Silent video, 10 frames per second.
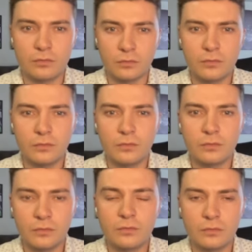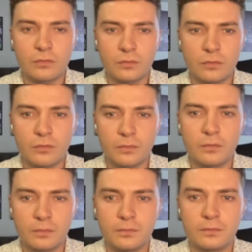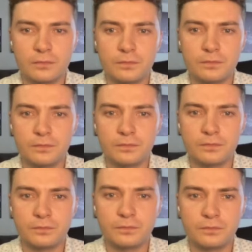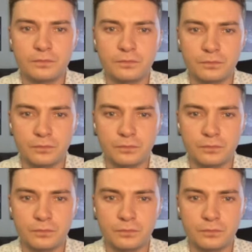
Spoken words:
(not speaking)